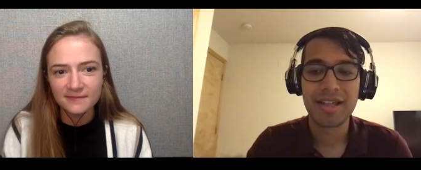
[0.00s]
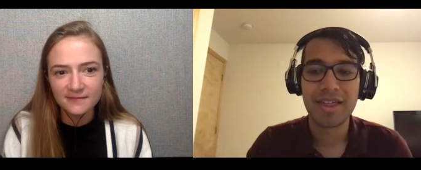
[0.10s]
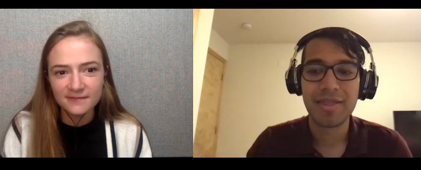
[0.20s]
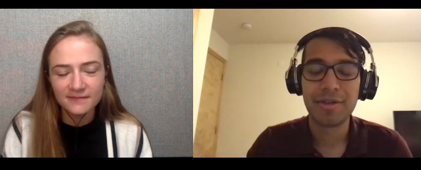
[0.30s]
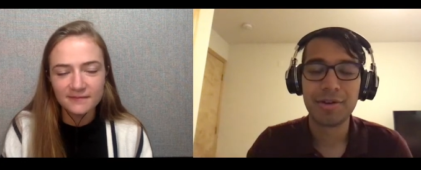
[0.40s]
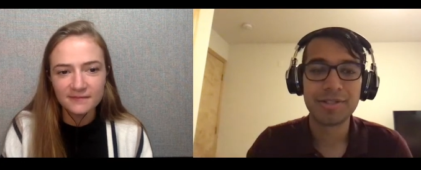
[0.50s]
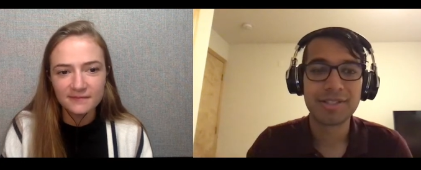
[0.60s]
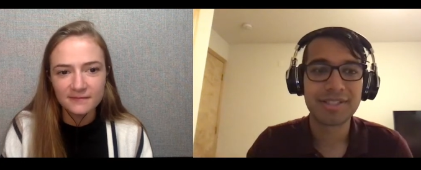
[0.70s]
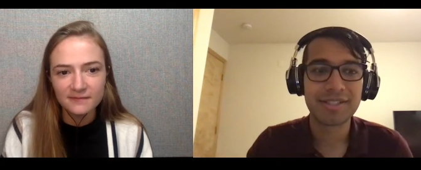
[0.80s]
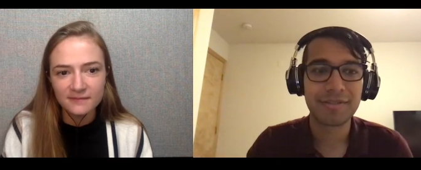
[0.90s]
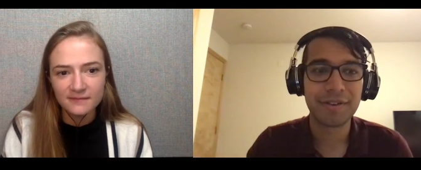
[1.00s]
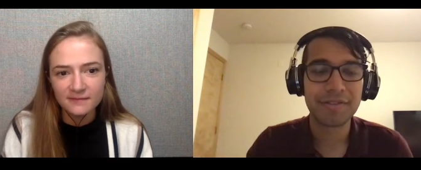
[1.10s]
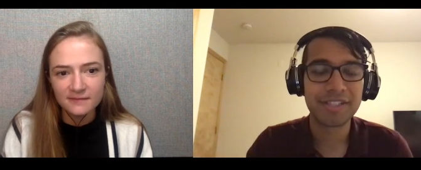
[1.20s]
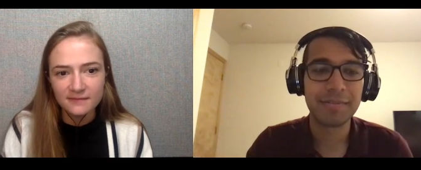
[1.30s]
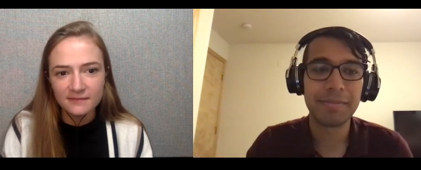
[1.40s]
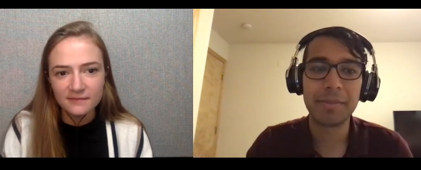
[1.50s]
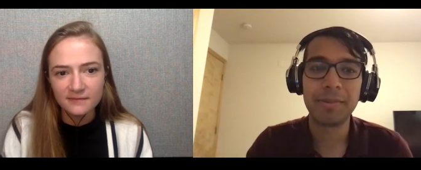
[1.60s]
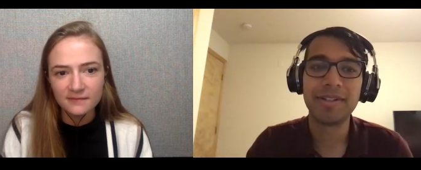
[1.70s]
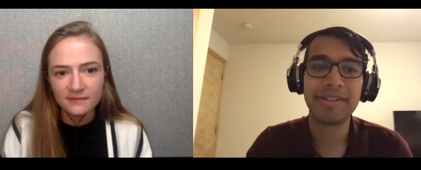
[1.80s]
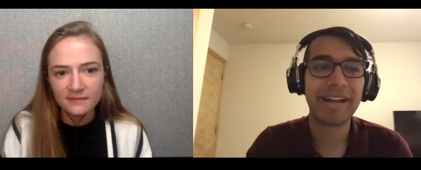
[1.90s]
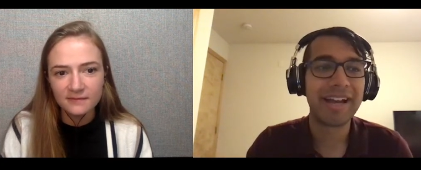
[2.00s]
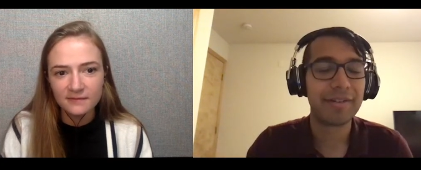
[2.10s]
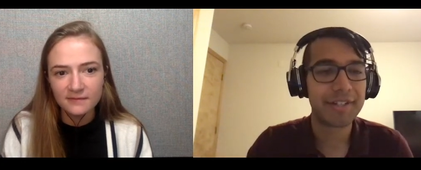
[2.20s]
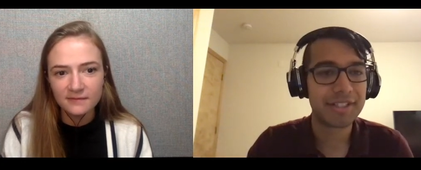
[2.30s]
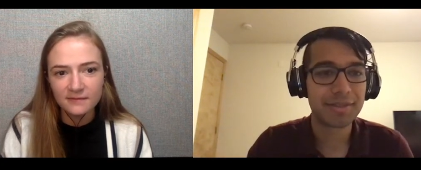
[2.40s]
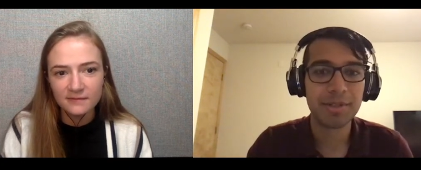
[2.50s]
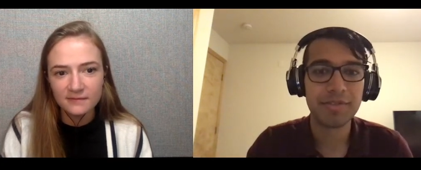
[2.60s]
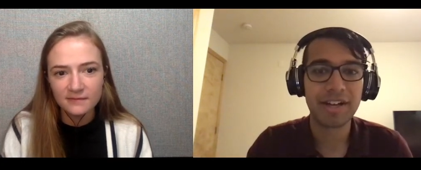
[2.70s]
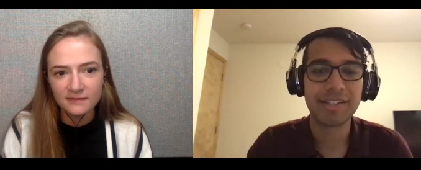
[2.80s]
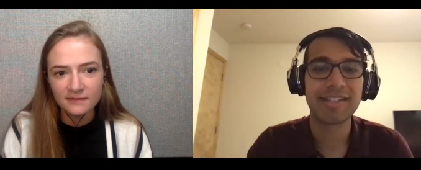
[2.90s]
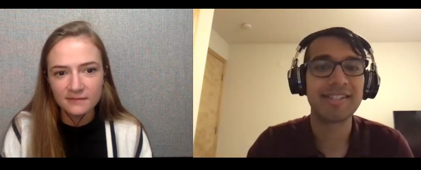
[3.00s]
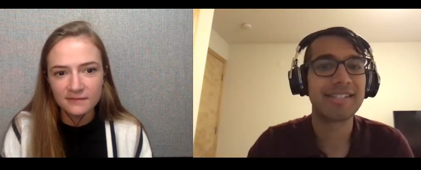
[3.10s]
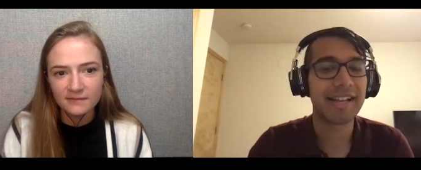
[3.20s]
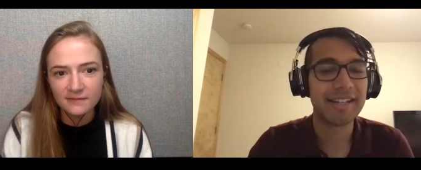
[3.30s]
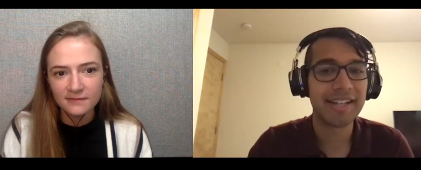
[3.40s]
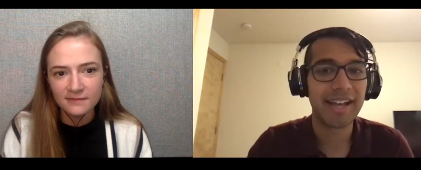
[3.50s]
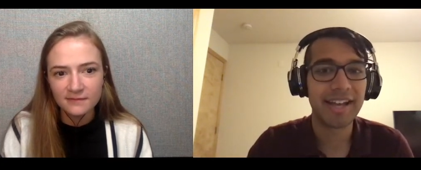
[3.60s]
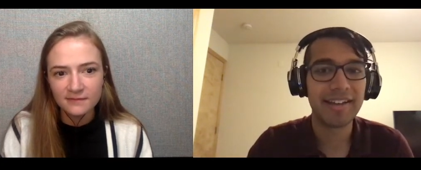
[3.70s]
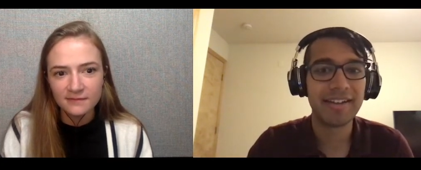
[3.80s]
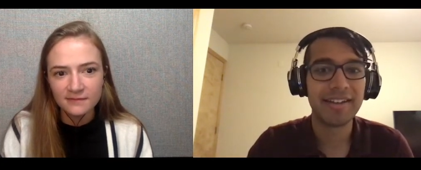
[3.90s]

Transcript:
Speaker 1: those 15 people, nine of us moved on to the second day,